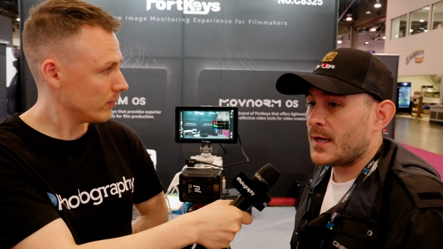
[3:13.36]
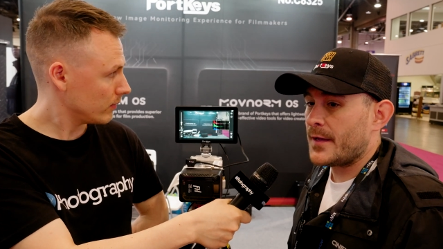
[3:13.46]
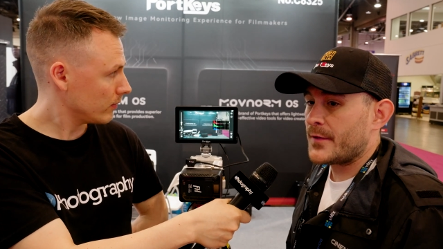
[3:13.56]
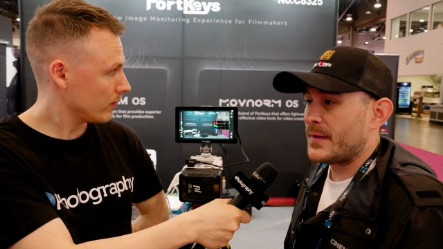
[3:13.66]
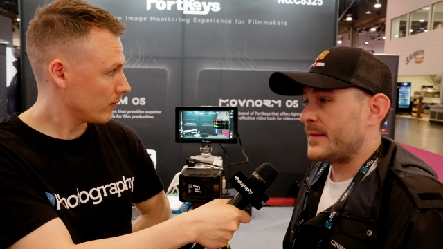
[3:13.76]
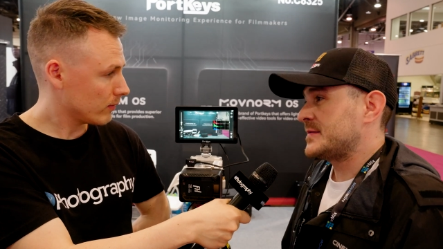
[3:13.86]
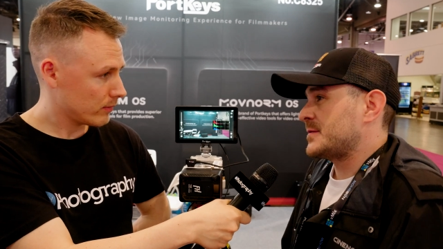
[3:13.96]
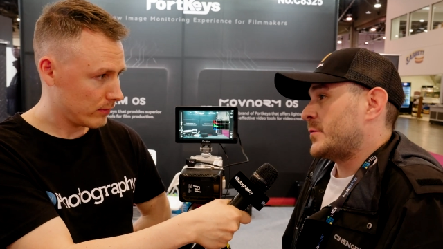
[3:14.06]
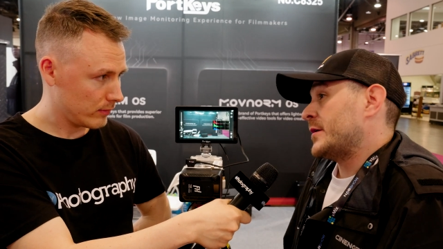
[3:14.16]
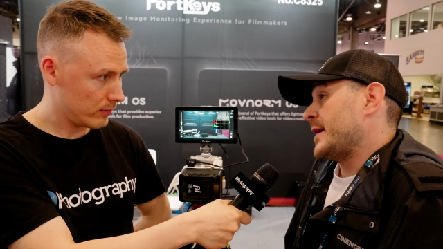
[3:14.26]
Speaker 1: Uh, there might be
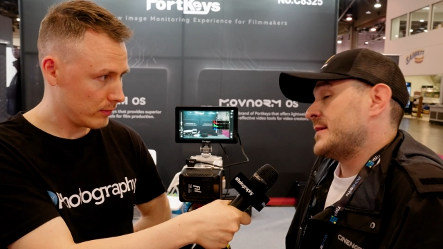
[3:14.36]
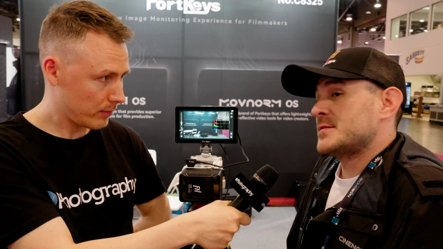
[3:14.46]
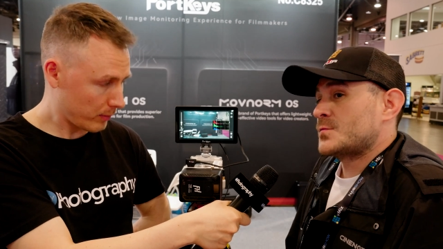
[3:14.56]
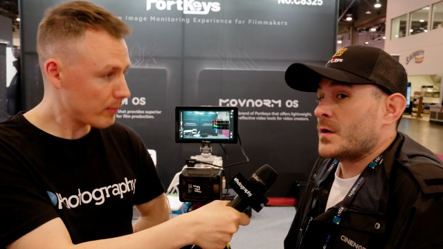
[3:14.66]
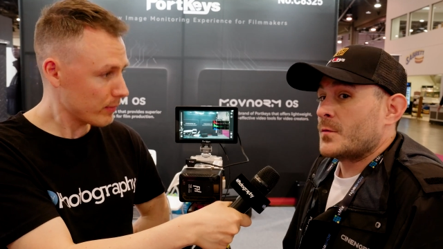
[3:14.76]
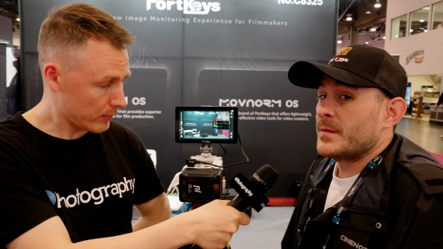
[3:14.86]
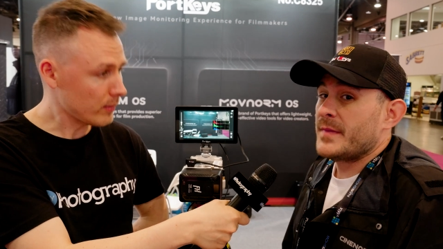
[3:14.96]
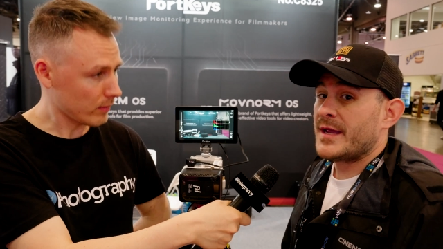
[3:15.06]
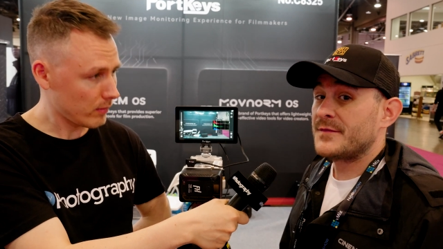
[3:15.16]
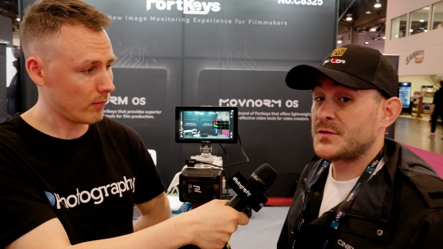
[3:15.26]
some rare cases where we may
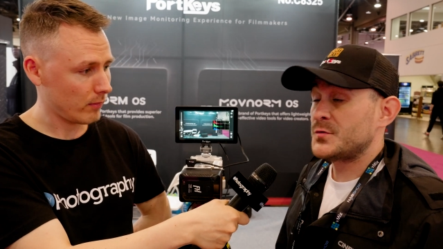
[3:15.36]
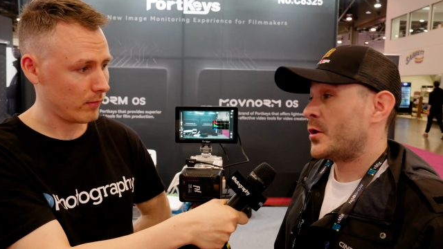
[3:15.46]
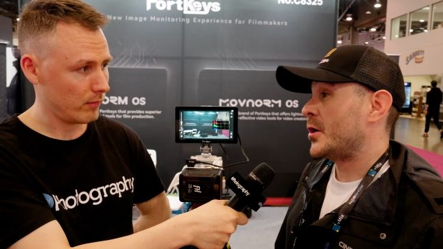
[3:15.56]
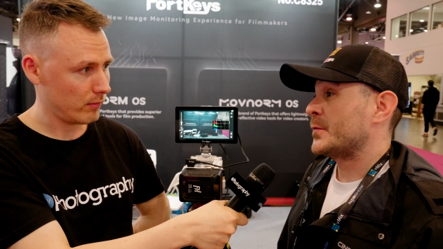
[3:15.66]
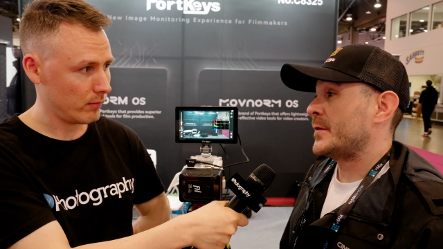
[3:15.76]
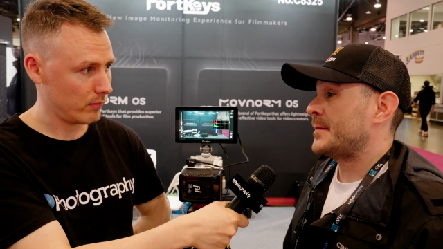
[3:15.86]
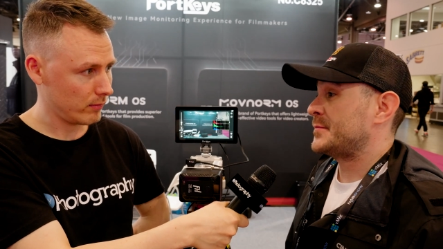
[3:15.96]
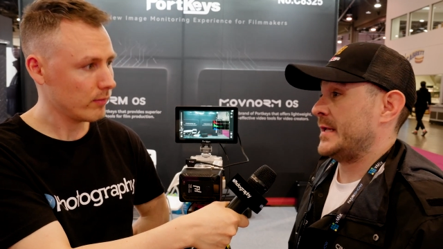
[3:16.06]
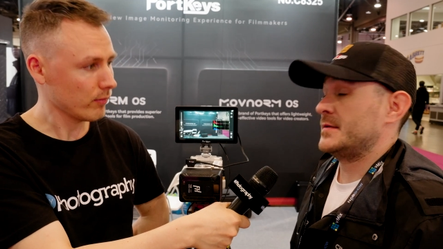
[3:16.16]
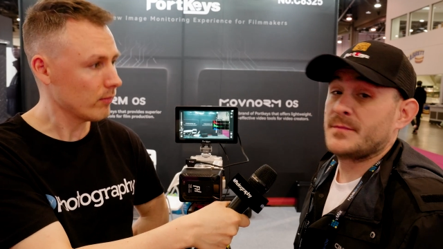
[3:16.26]
have to do a hardware
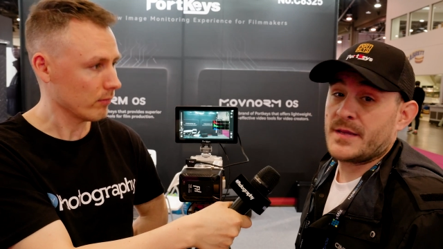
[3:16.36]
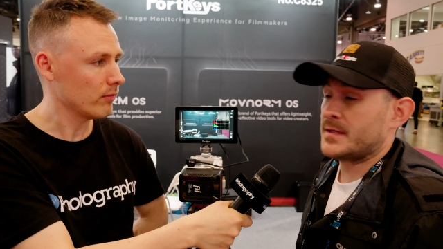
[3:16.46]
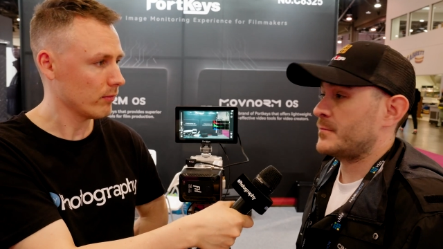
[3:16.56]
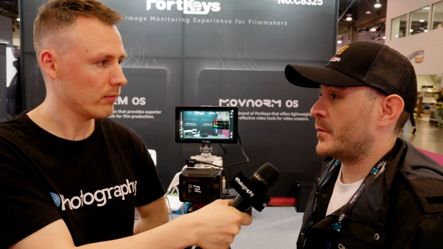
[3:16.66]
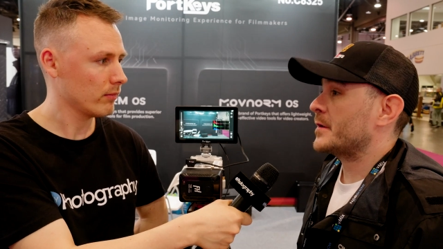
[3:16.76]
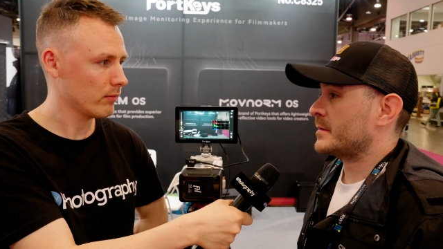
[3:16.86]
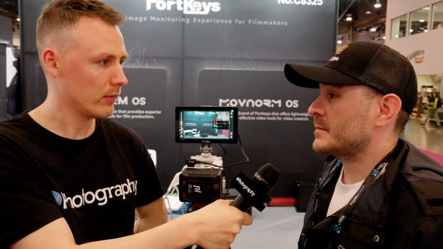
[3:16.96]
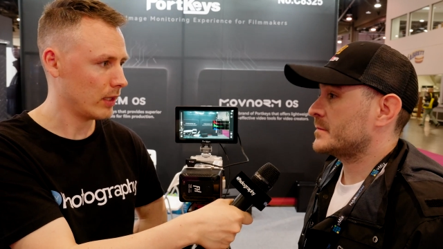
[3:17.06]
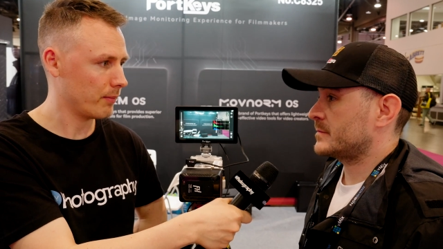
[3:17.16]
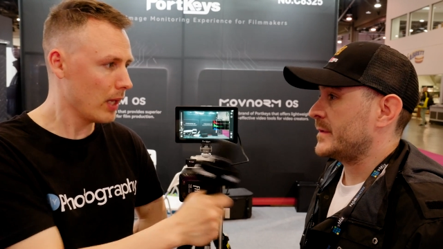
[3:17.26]
update to make it work.
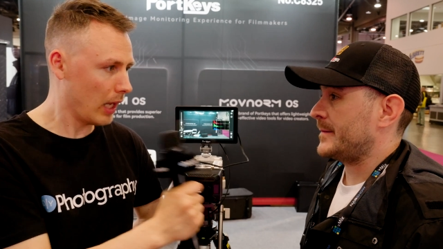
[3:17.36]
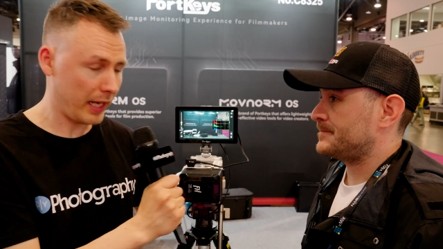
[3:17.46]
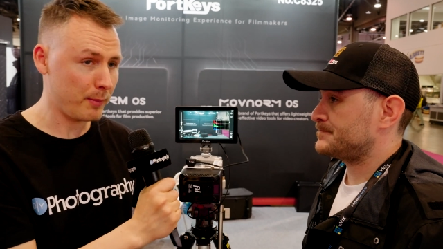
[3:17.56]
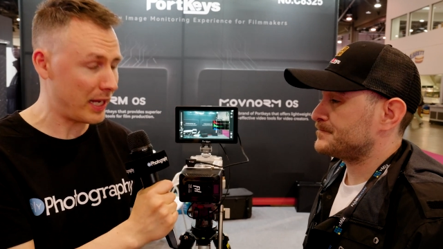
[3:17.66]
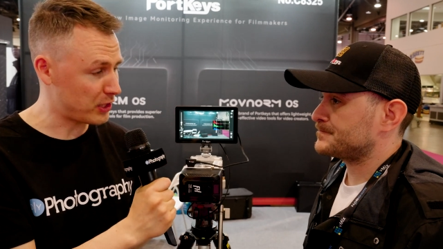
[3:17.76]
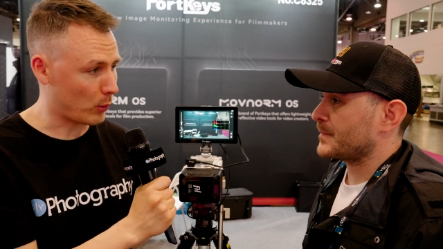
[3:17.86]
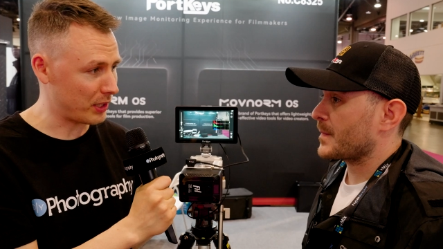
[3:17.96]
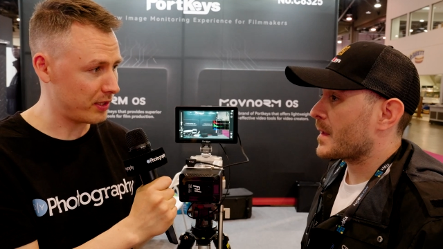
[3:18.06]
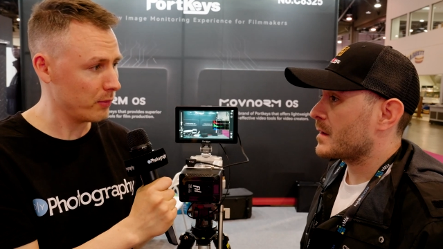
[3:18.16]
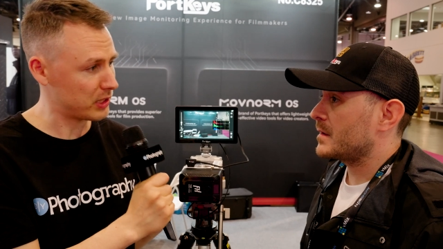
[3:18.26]
And a magic
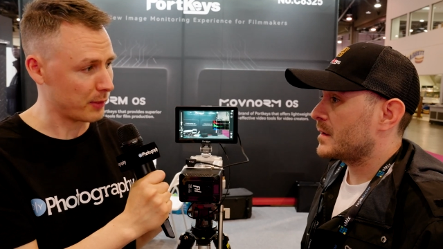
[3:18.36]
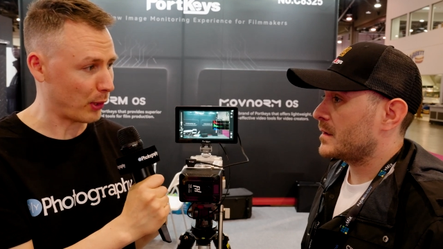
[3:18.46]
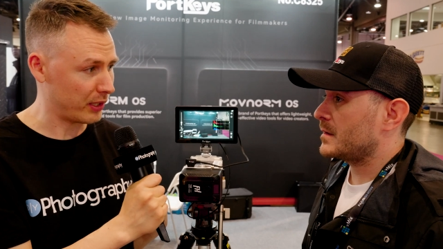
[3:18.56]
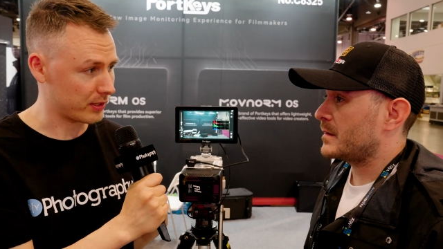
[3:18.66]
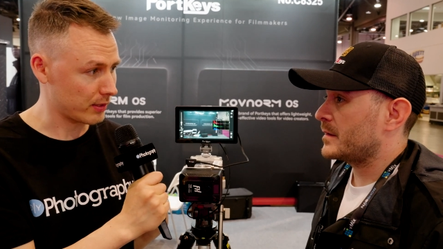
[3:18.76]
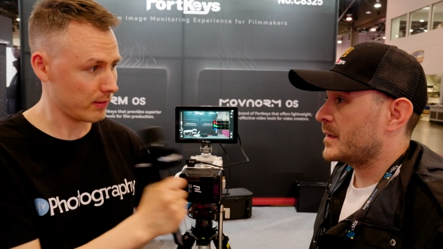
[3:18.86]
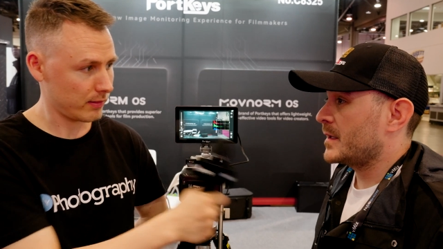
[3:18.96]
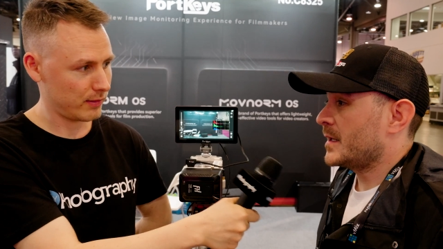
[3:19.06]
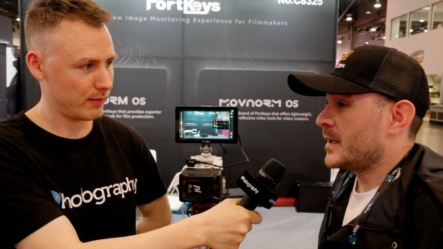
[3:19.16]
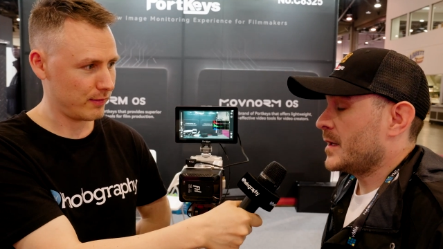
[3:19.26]
question: What's the price?
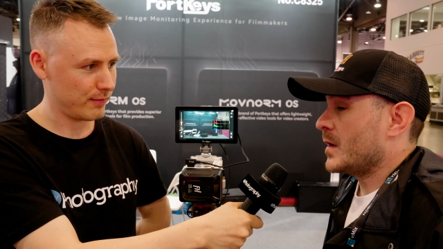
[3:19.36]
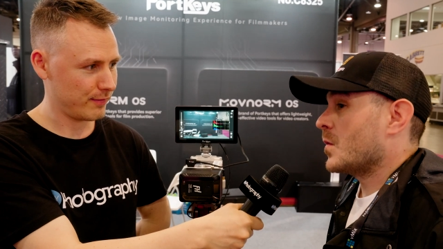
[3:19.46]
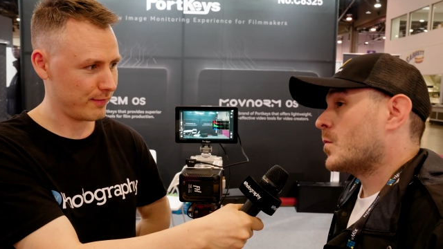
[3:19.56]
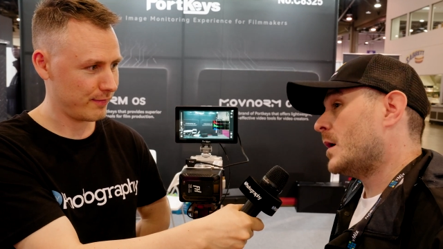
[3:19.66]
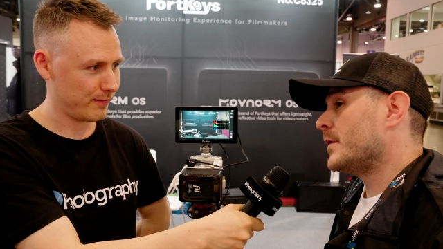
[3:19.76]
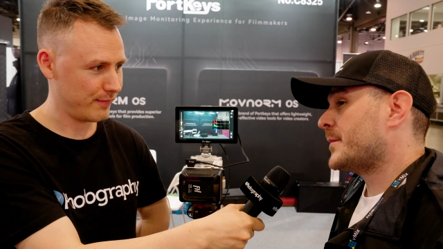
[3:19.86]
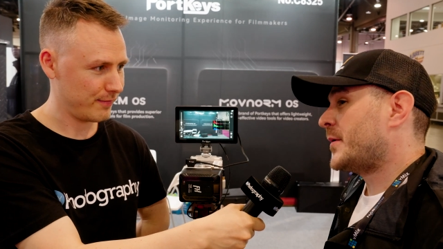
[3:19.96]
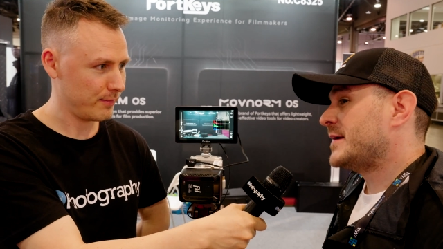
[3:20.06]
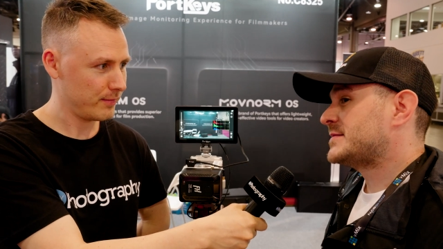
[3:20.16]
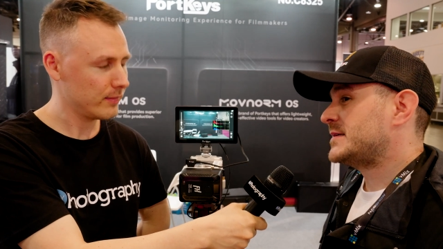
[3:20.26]
Well, the
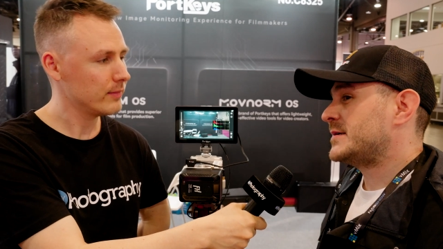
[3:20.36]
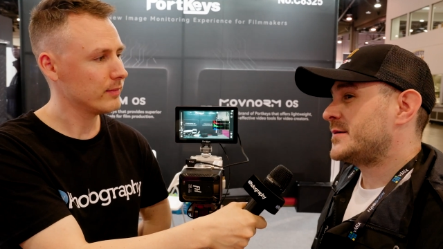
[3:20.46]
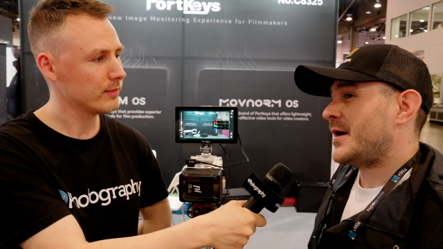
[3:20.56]
pricing and